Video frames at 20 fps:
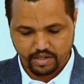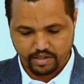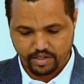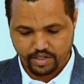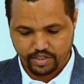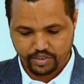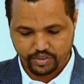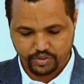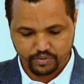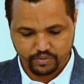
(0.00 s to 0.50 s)

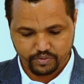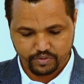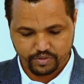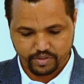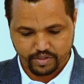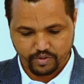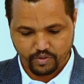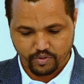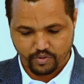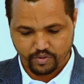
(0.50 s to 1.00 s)

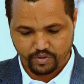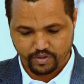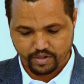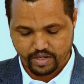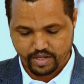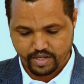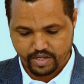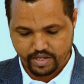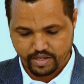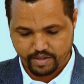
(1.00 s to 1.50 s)
issues or
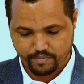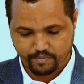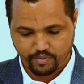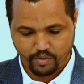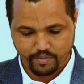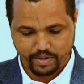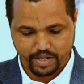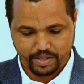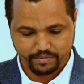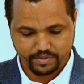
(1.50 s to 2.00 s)

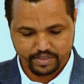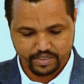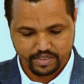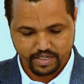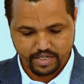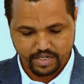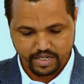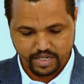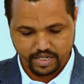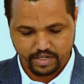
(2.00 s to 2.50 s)
problems,
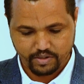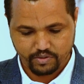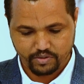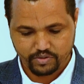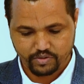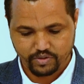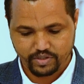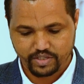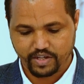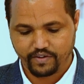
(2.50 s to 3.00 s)
and
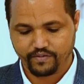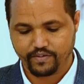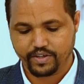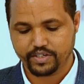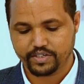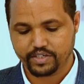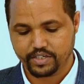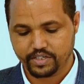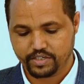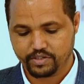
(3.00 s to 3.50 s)
also
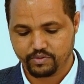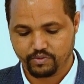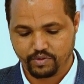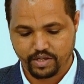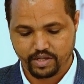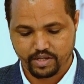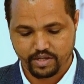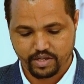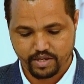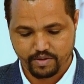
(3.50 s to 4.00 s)
interventions
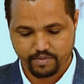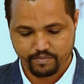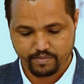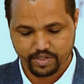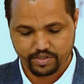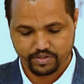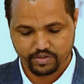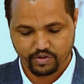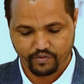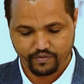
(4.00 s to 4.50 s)
where
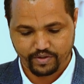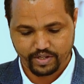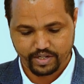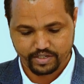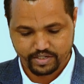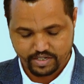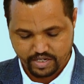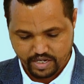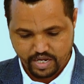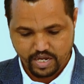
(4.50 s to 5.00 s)
Ministry of
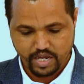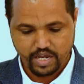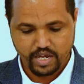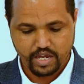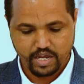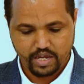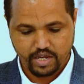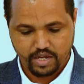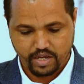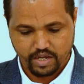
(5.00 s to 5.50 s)
Health
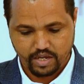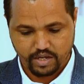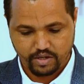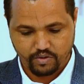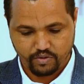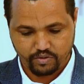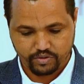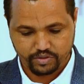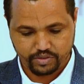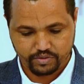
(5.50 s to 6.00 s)

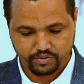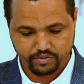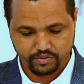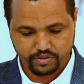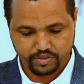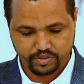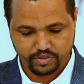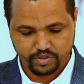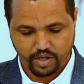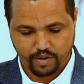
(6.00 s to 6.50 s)
goes through,
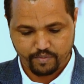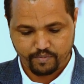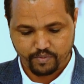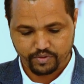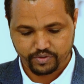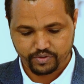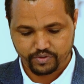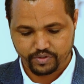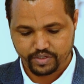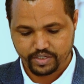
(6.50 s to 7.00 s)

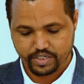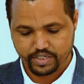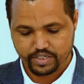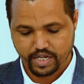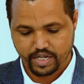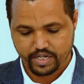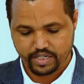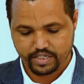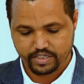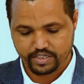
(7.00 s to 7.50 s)
opportunity,
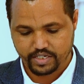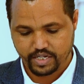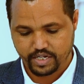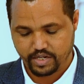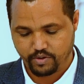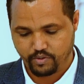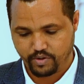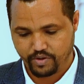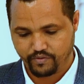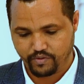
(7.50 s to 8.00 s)
challenges,
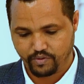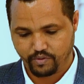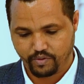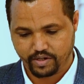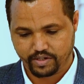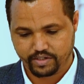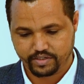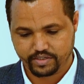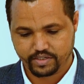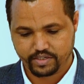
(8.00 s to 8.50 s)
and the way
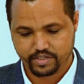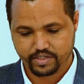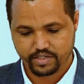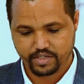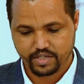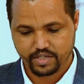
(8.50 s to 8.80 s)
forwards.